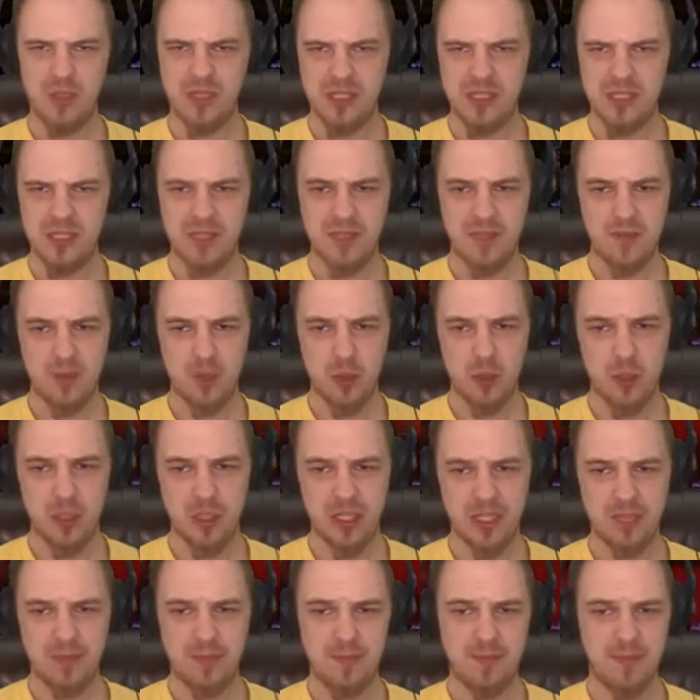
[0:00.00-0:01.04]
which is
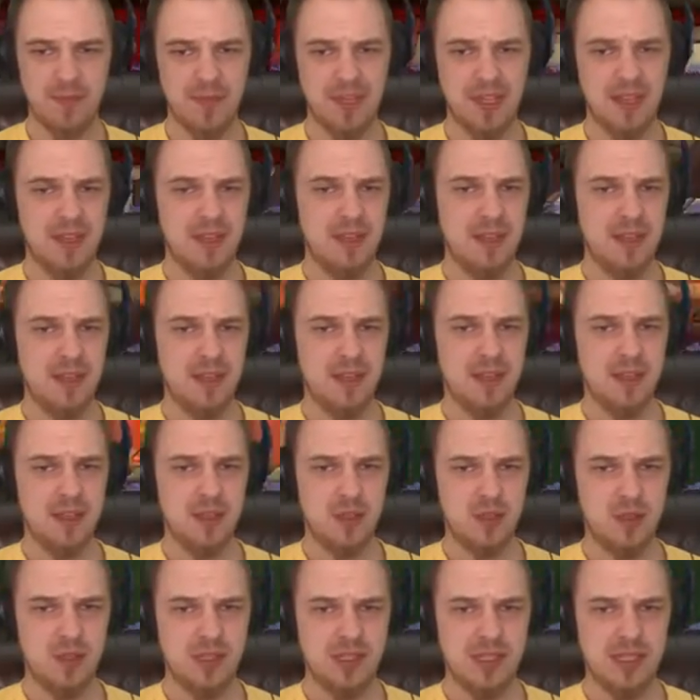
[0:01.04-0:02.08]
unfortunate.
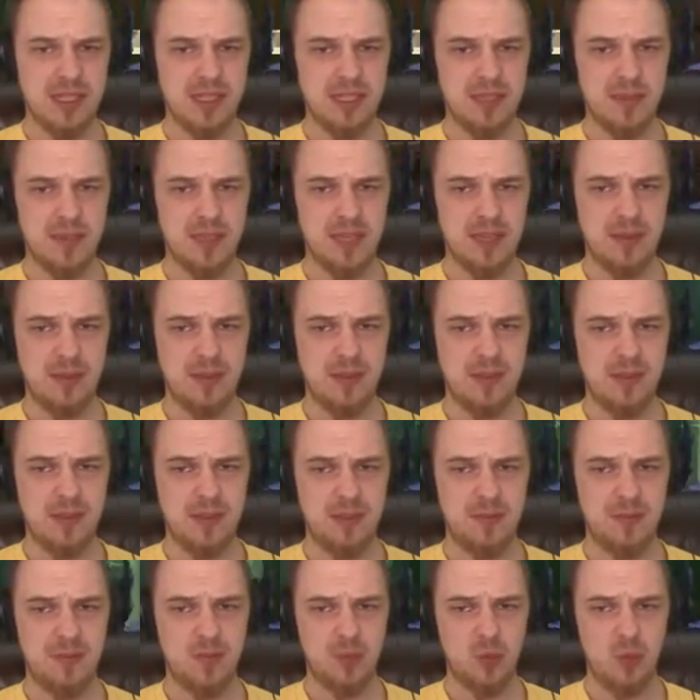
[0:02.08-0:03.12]
So just get some
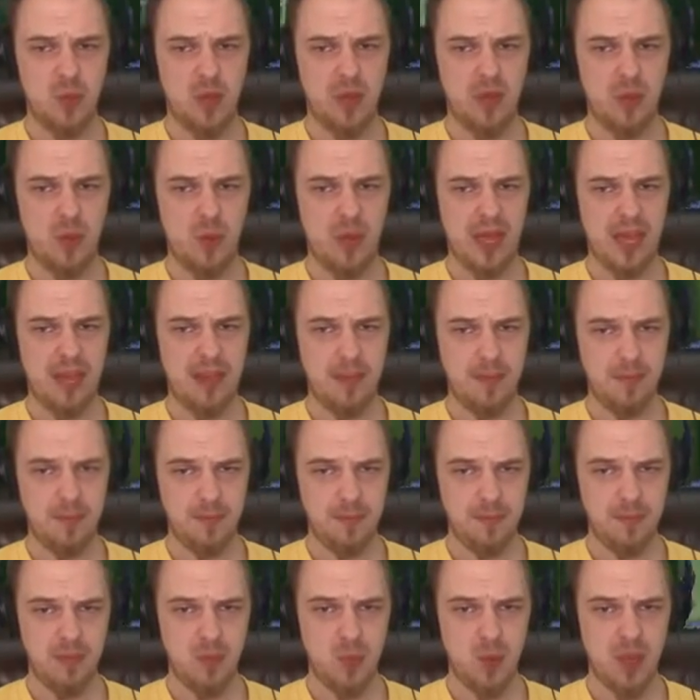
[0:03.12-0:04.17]
heals. Run away.
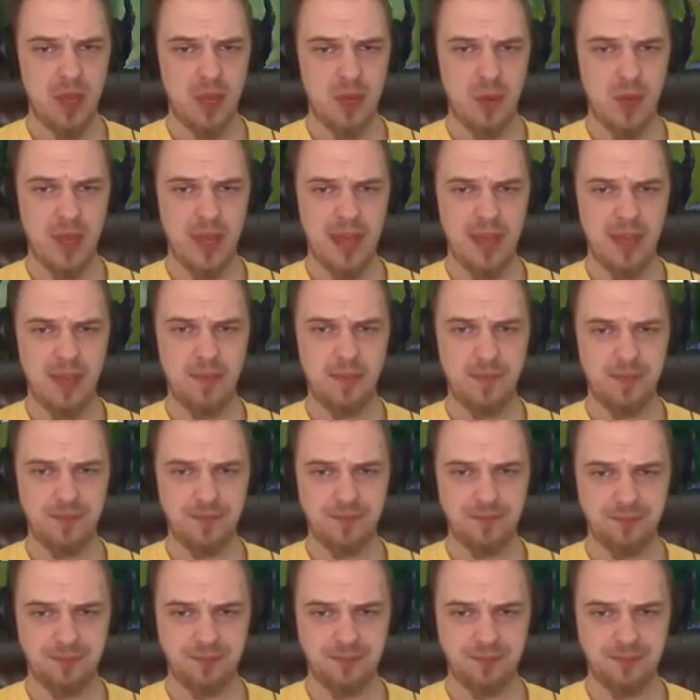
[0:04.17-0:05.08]
Run away.